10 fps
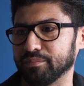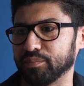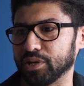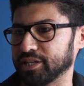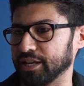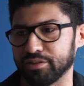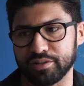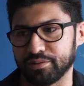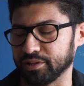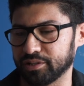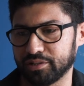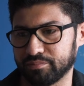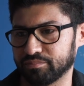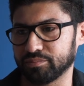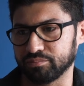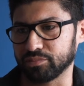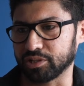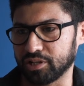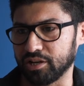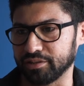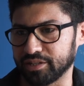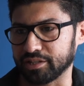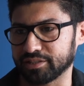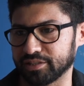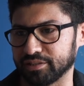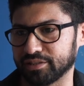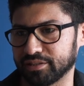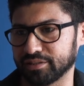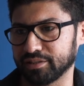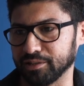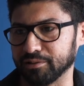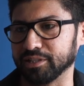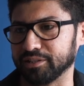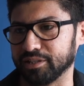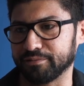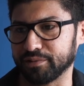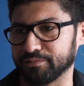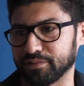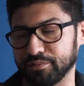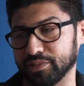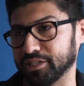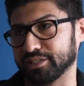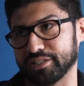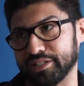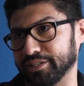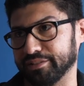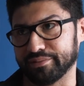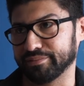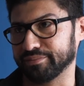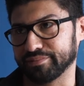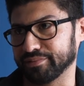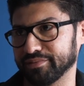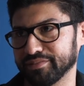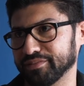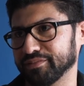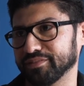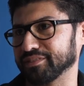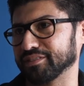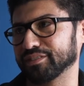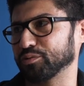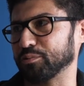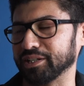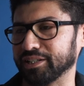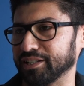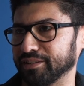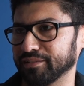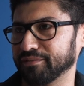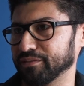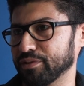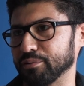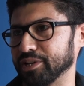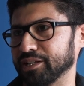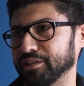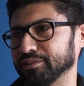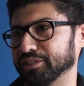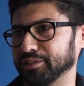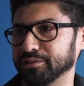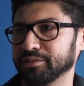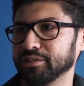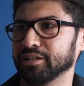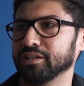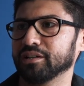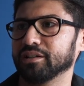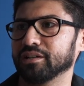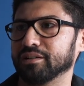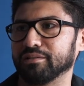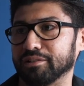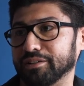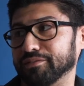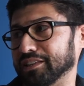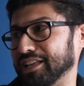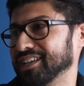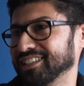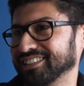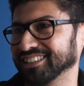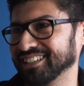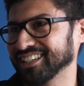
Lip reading: But yeah, the context, it's clearly different from, let's say, 20, 30 years ago, or even less.